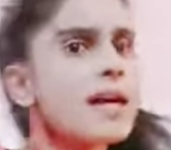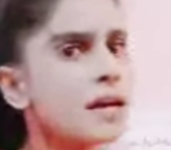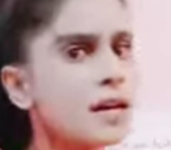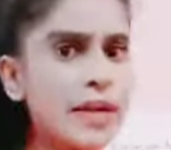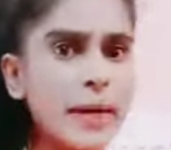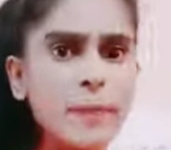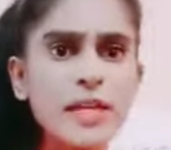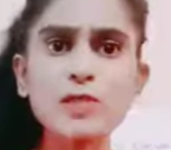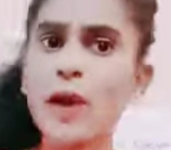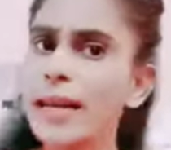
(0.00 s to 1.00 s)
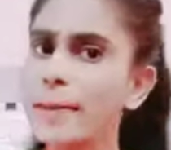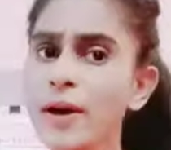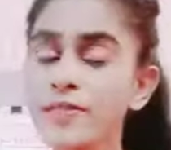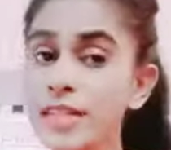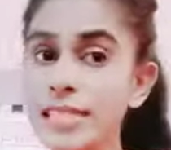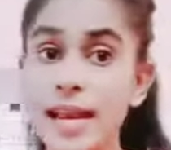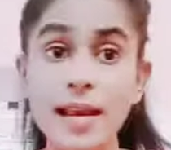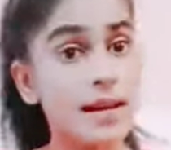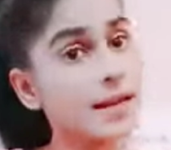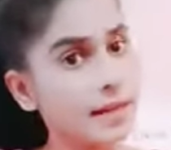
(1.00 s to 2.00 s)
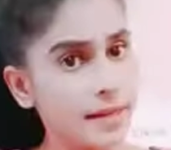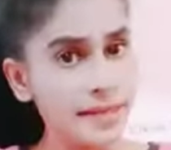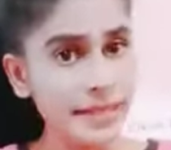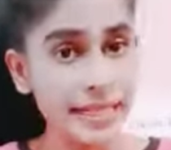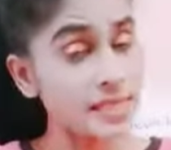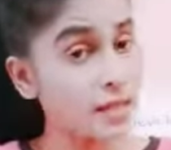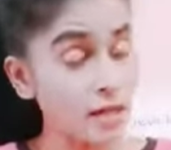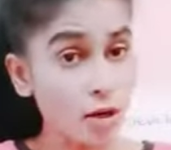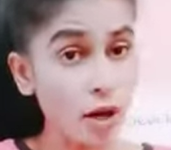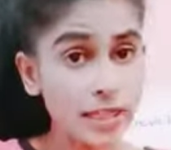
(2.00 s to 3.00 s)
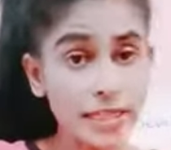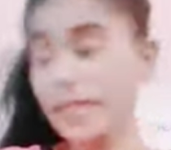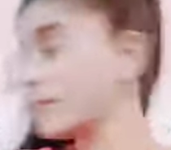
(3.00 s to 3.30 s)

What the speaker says: We can place one above the cell. Yes, got it?